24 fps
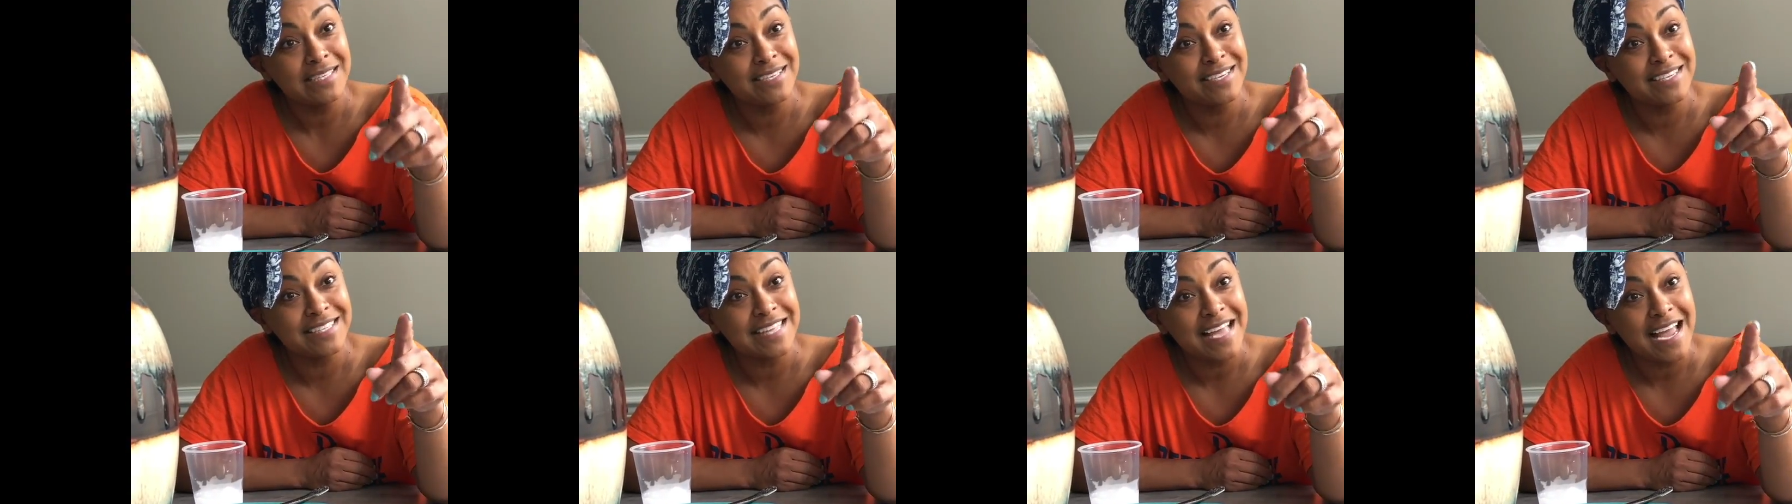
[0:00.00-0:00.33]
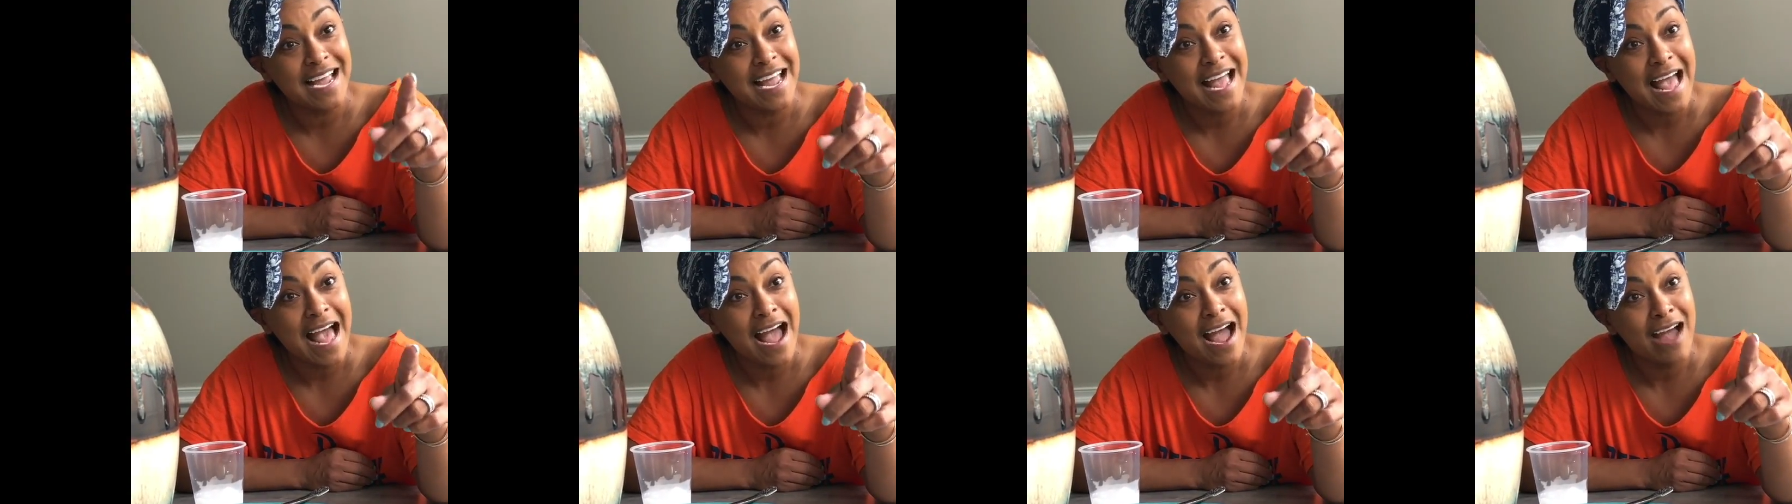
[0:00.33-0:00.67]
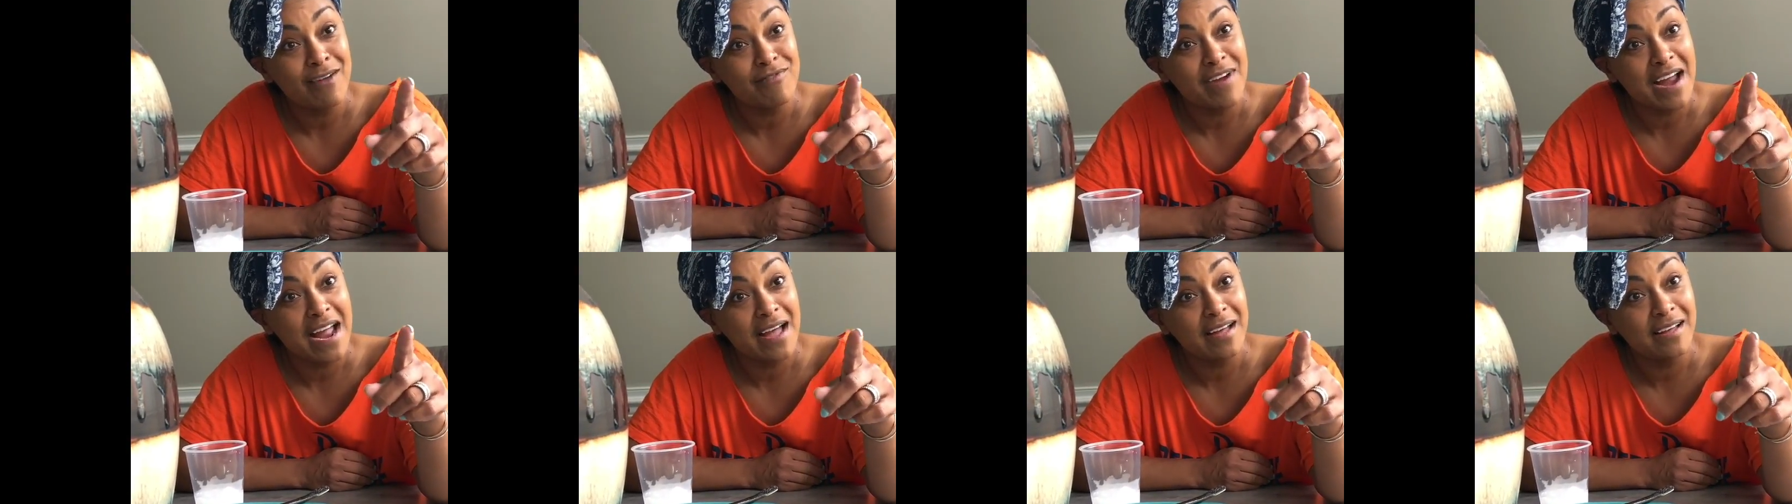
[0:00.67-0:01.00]
took that
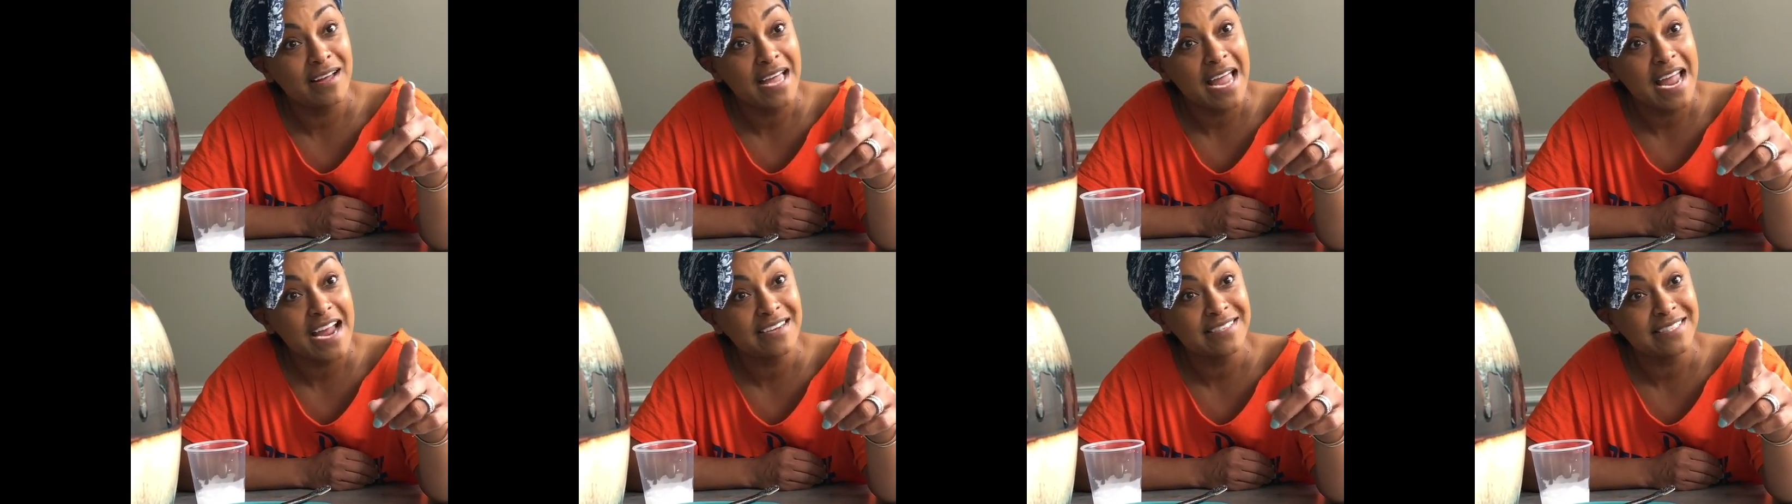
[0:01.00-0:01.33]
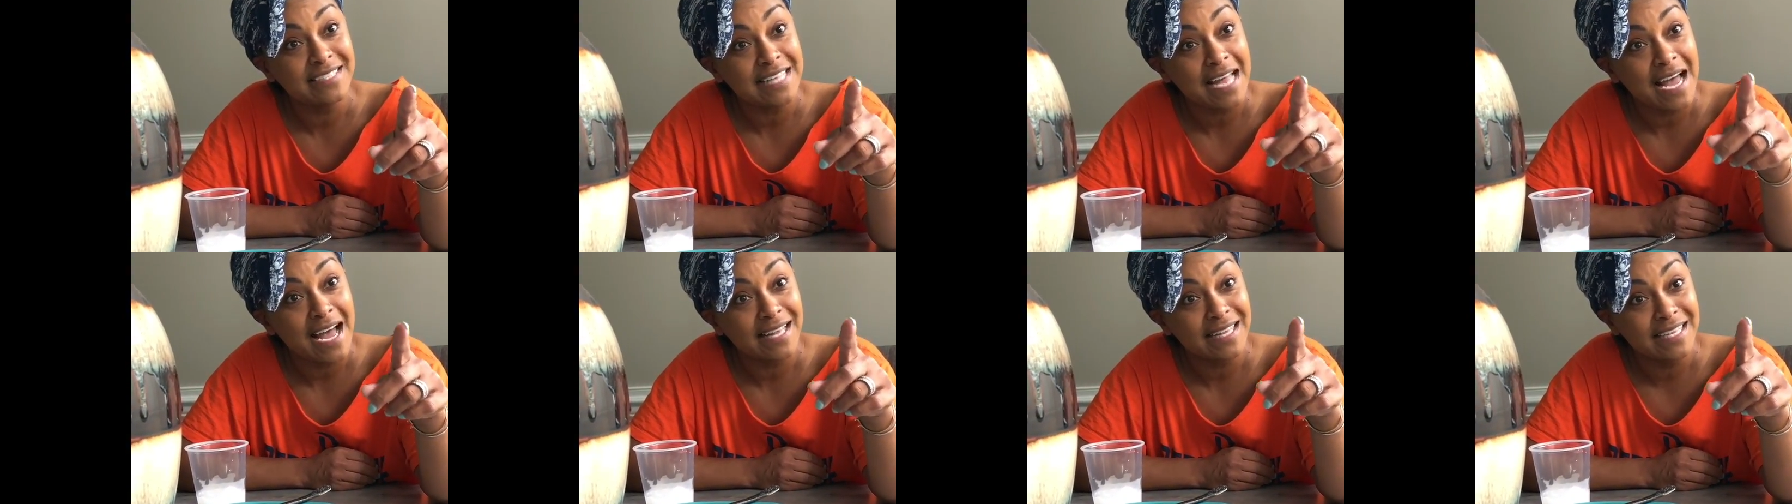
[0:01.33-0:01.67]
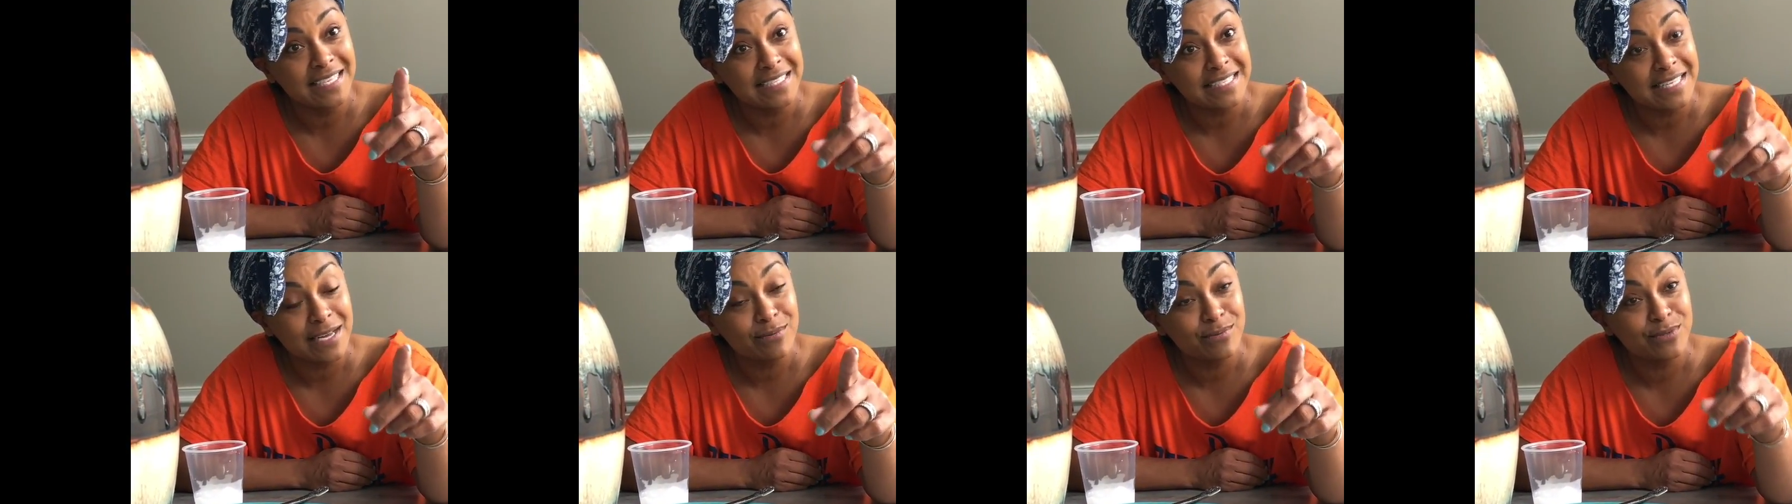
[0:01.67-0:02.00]
guy around, a
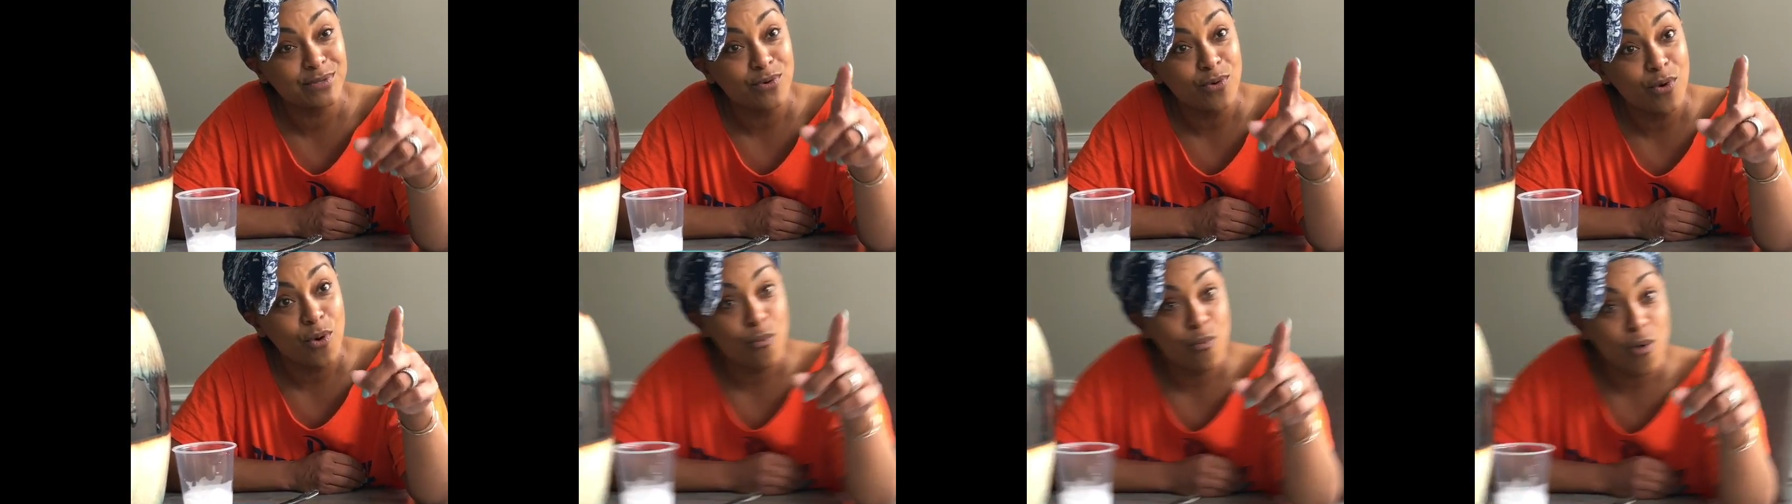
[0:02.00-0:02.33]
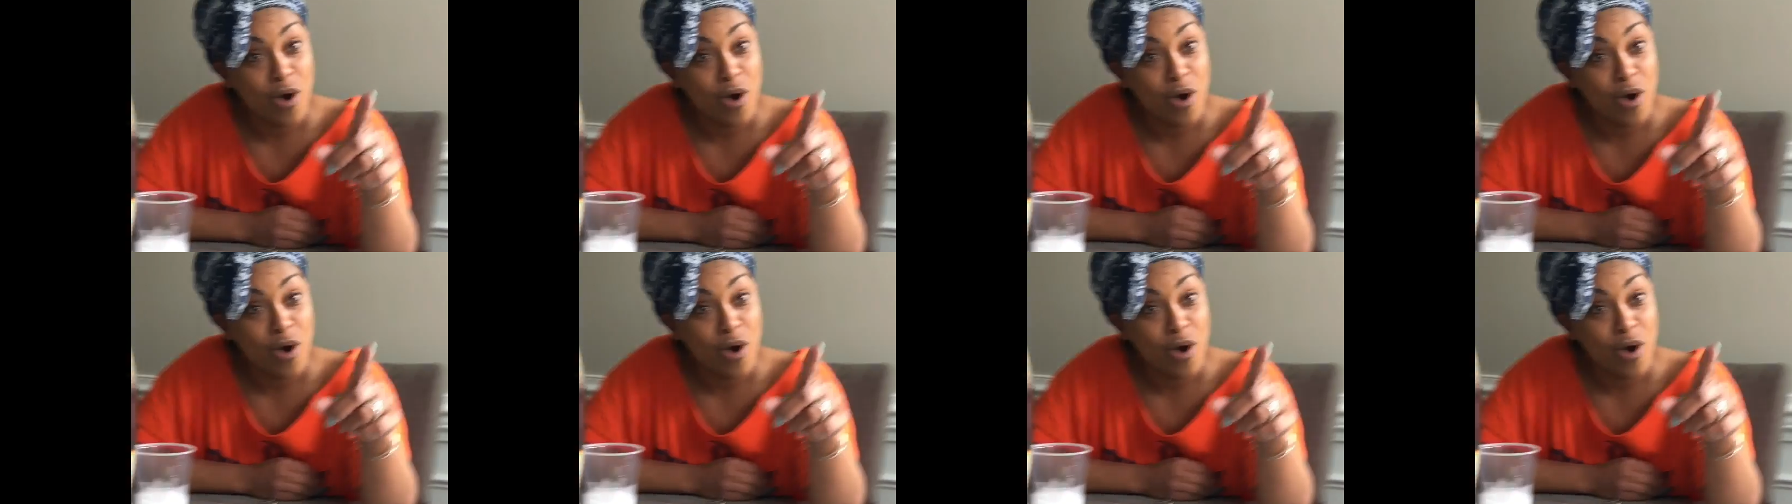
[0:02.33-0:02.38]
hairstylist that was going to